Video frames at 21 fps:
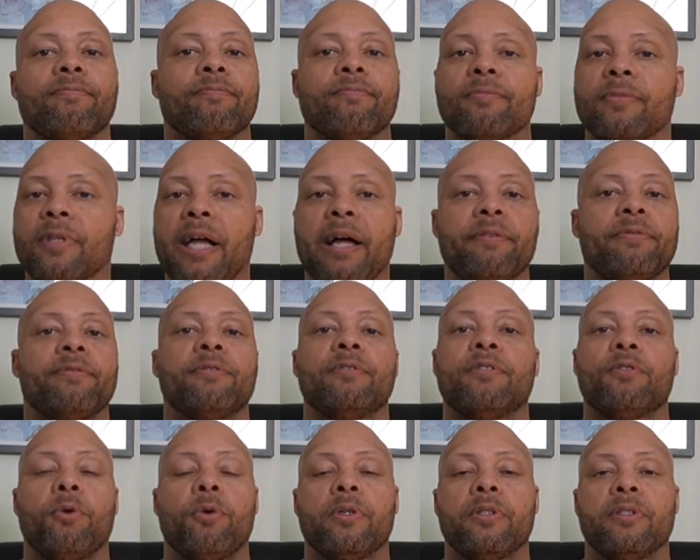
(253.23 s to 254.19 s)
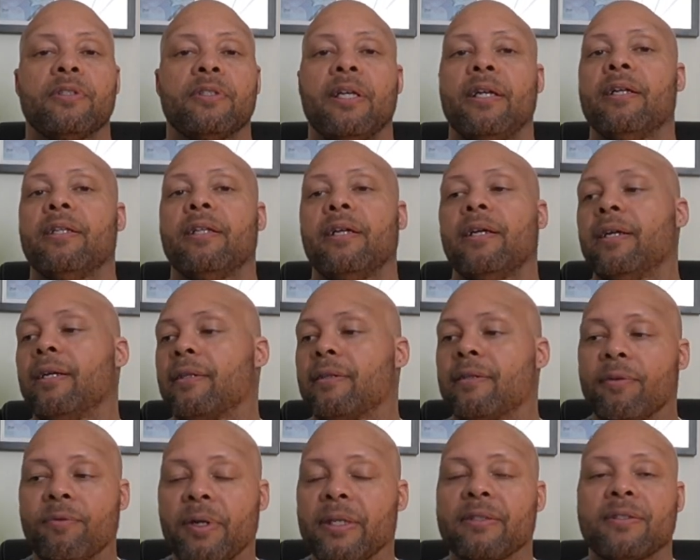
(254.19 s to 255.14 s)
left towards that, like
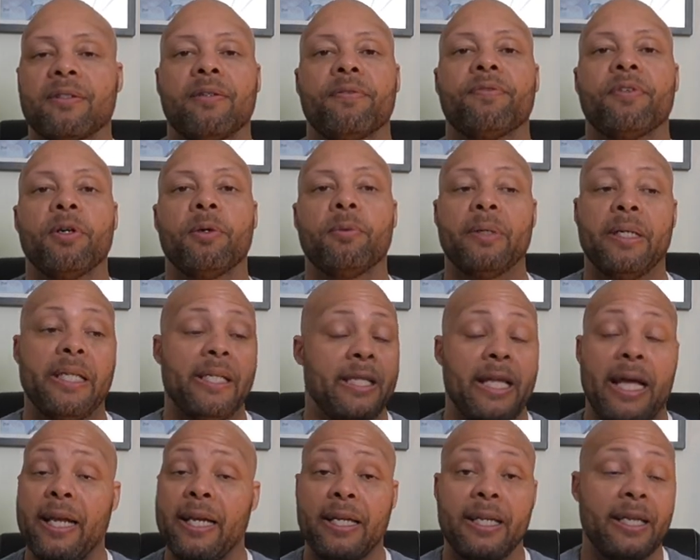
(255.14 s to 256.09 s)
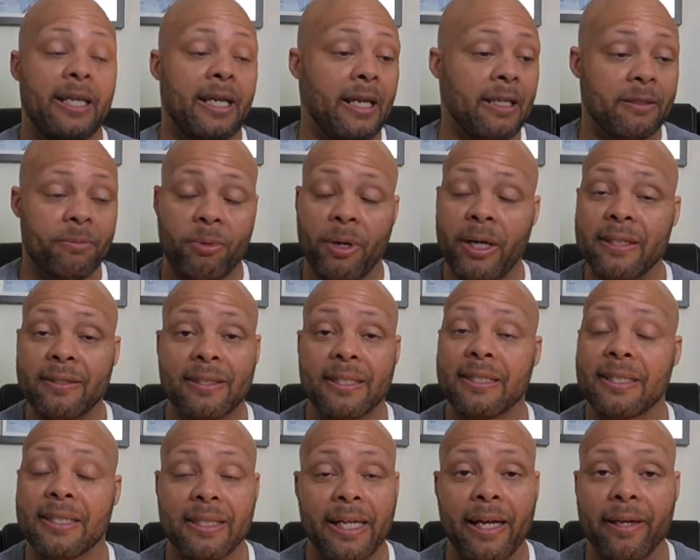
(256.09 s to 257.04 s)
the rest of the film. They
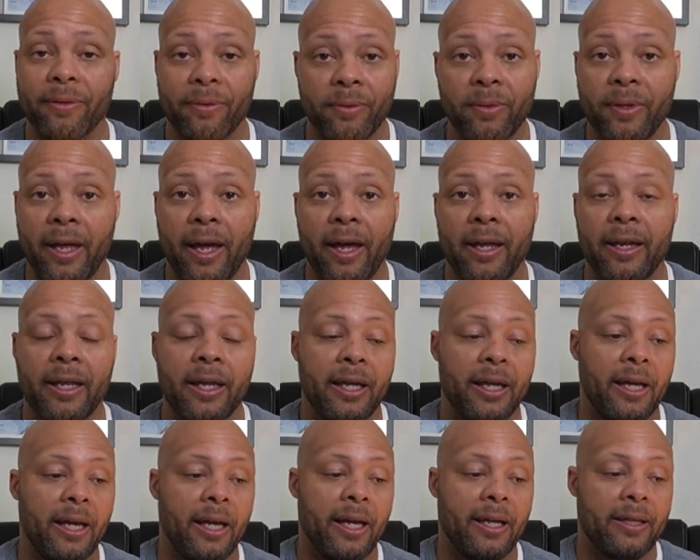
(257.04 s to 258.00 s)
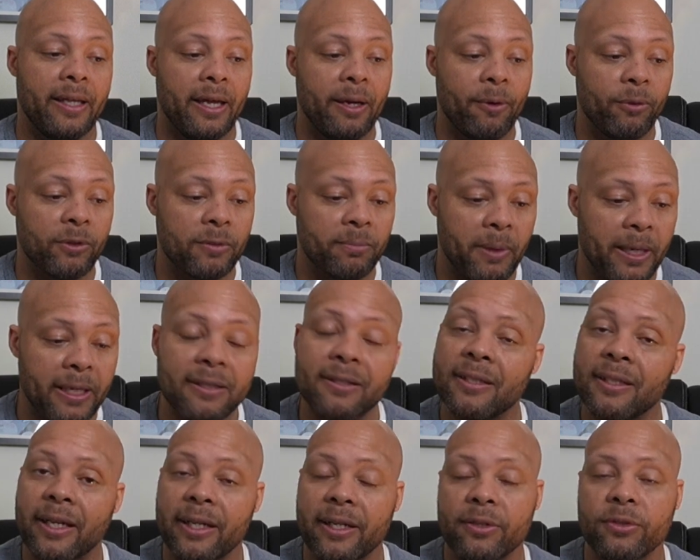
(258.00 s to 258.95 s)
surprisingly did not do that. It was
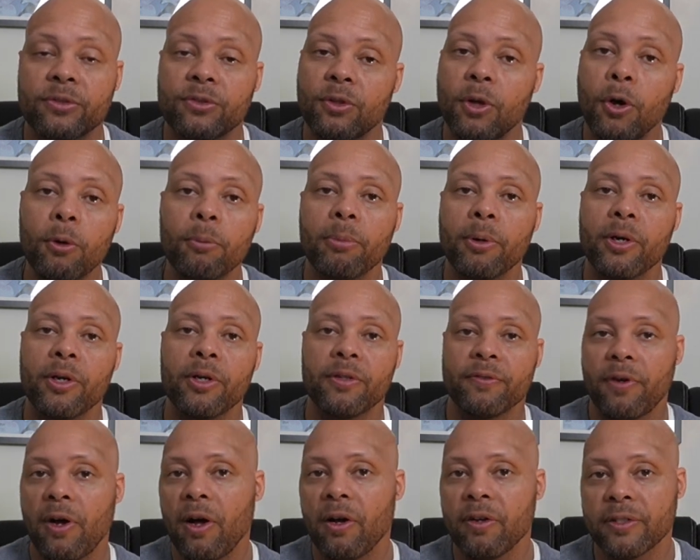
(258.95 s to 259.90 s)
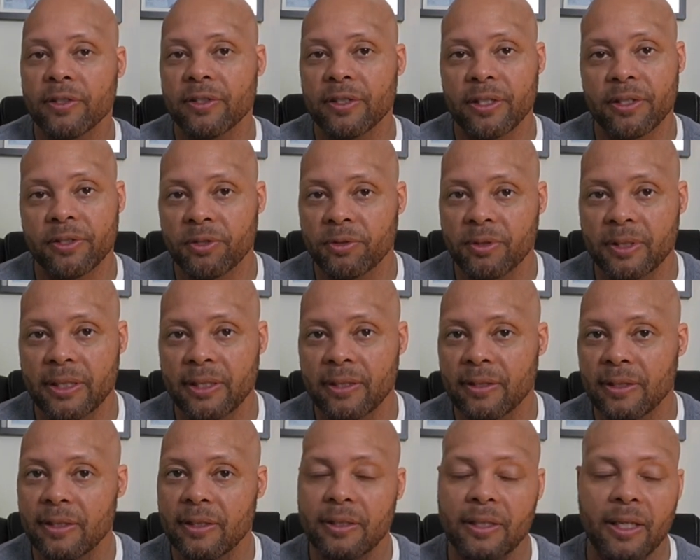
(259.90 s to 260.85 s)
basically like a slow burn of all his
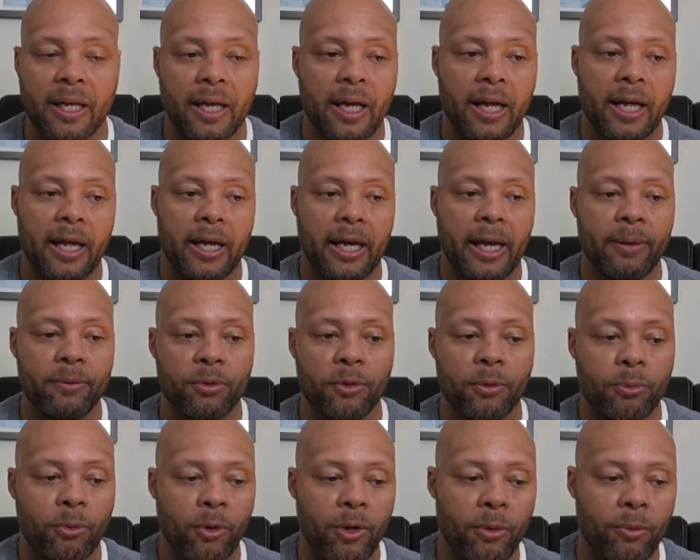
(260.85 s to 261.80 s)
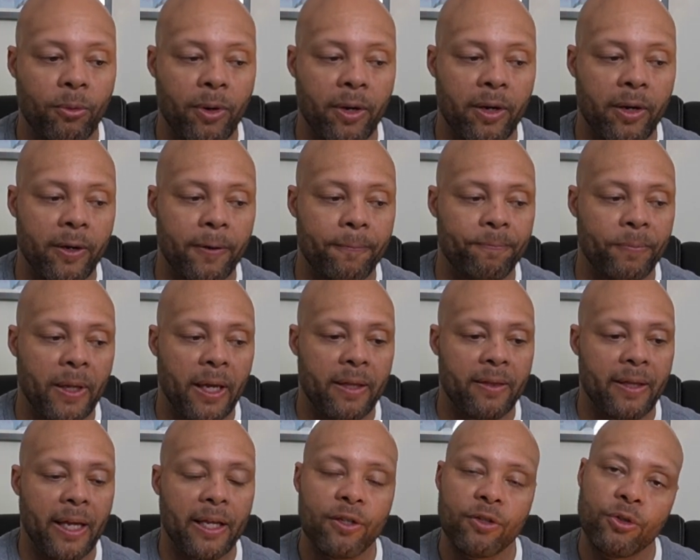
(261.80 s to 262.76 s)
injuries, and it came to a point where
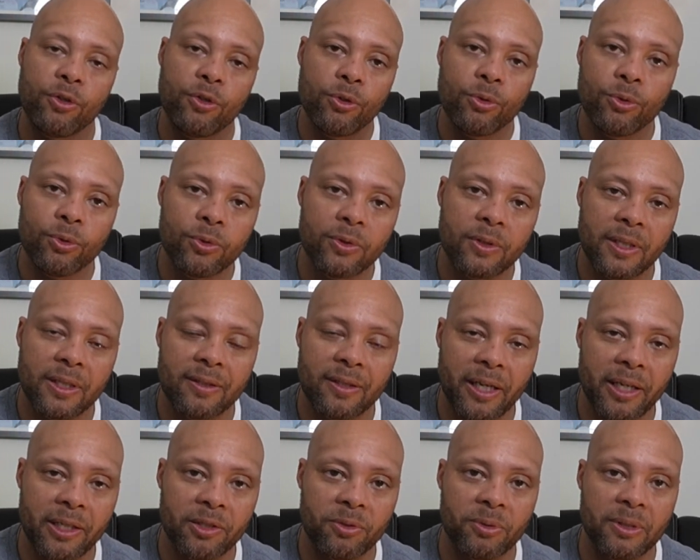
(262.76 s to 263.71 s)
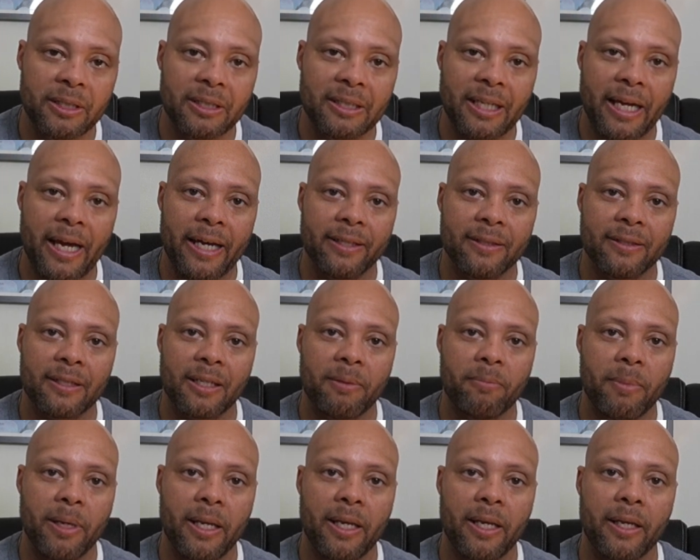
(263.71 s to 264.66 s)
they used his injuries as
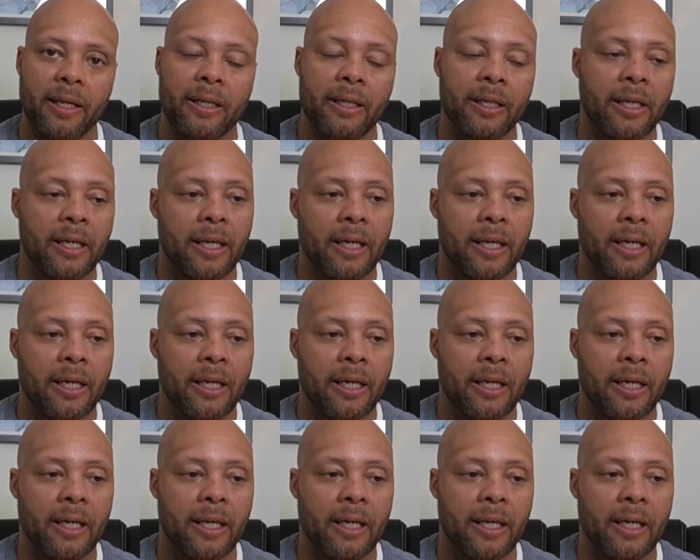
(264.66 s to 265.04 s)
comedic